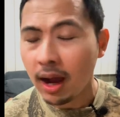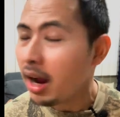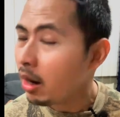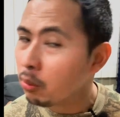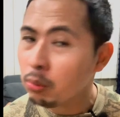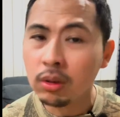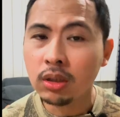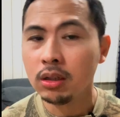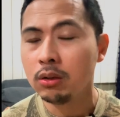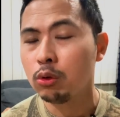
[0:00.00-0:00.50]
I
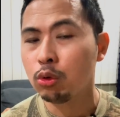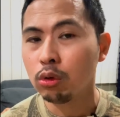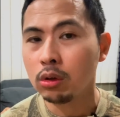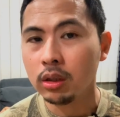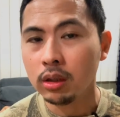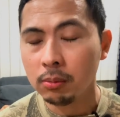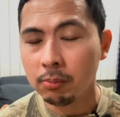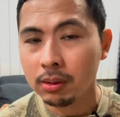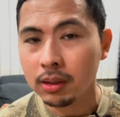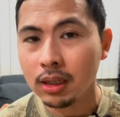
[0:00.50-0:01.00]
really
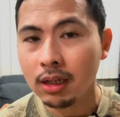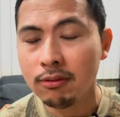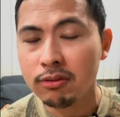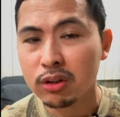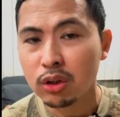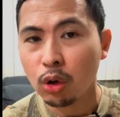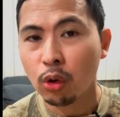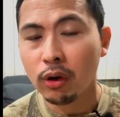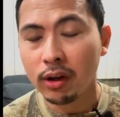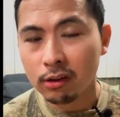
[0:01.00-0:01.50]
truly believe
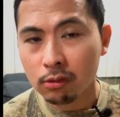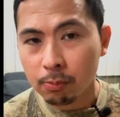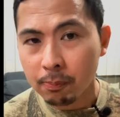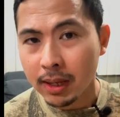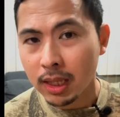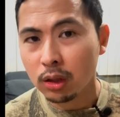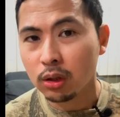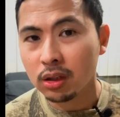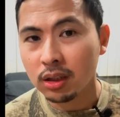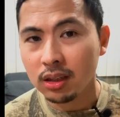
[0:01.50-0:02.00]
so,
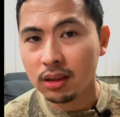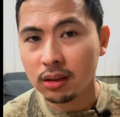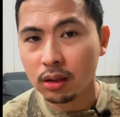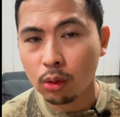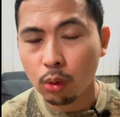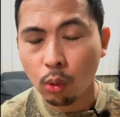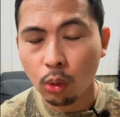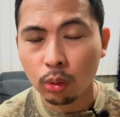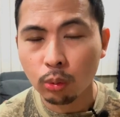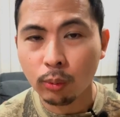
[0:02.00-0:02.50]
especially in the
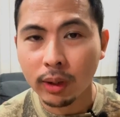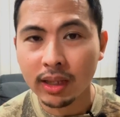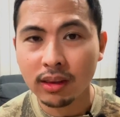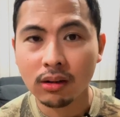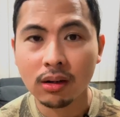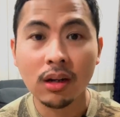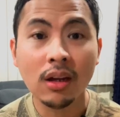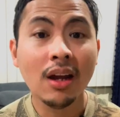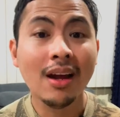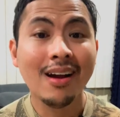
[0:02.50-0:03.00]
cold
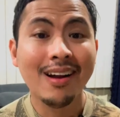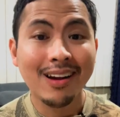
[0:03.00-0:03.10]
weather.